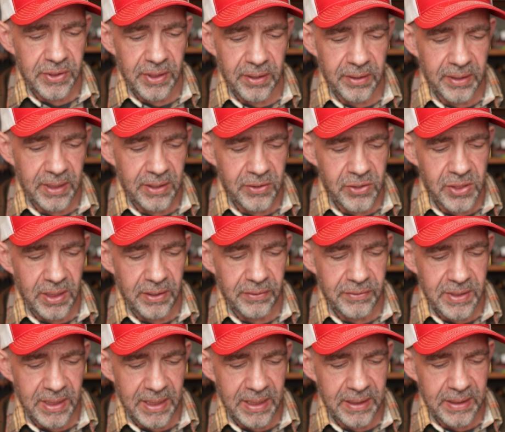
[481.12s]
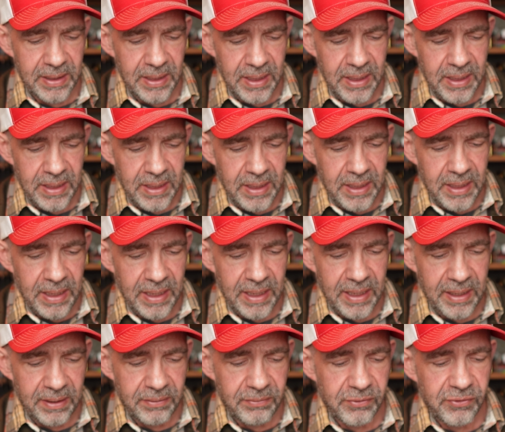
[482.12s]
target shooting,
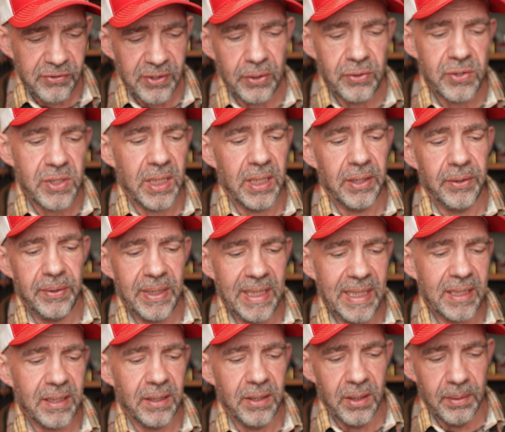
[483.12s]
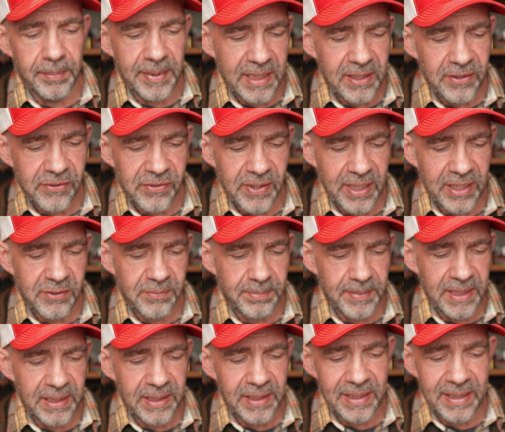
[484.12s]
uh, socio-economic
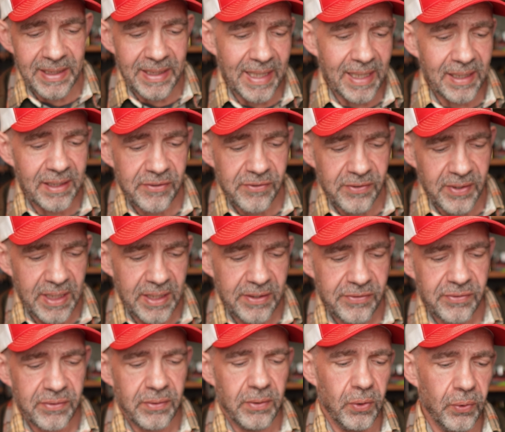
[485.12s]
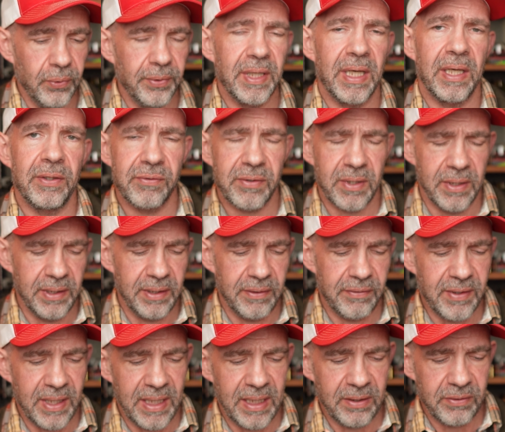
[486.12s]
assessment and analysis, all those kind
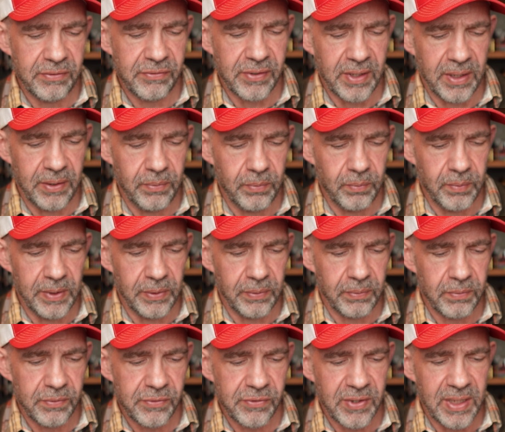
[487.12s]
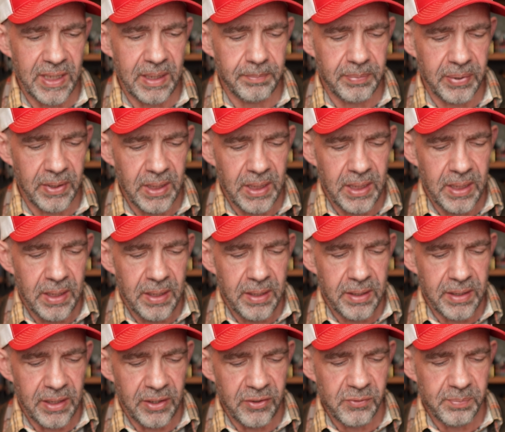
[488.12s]
of things. So we'll skip
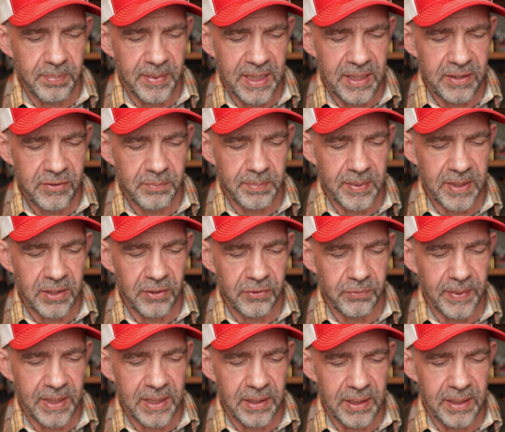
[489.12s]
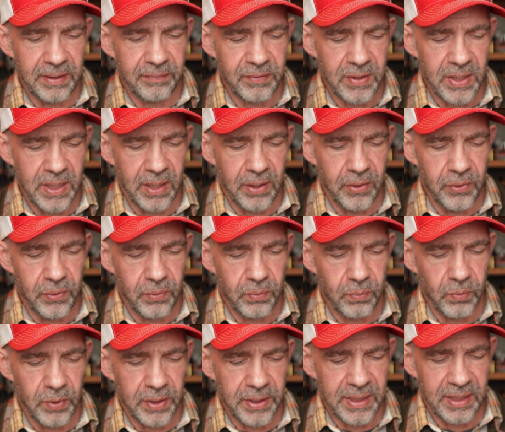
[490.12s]
those bits because we kind of know
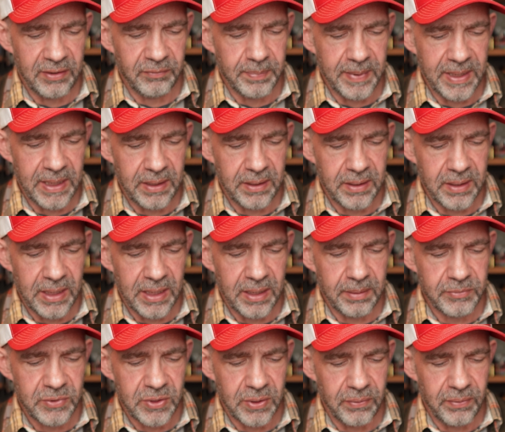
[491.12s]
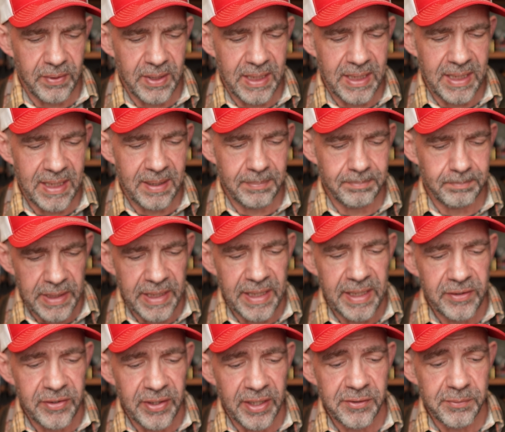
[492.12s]
what they've been up to there. Then
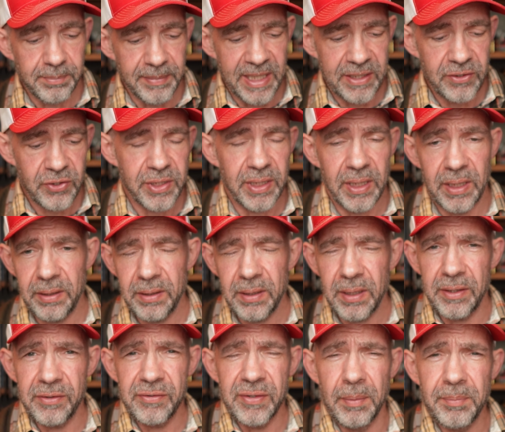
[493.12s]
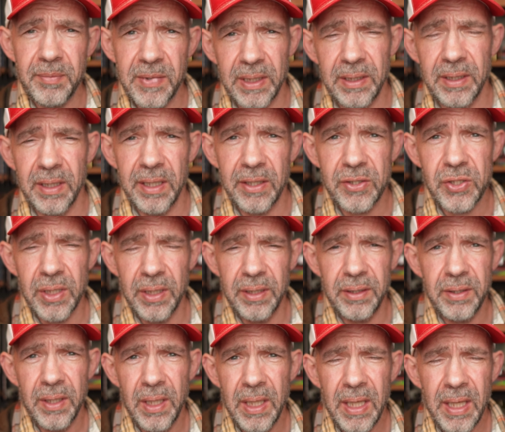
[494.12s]
it does mention, and something that I
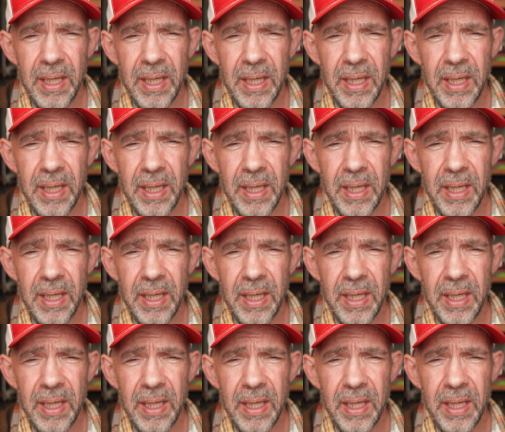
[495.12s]
should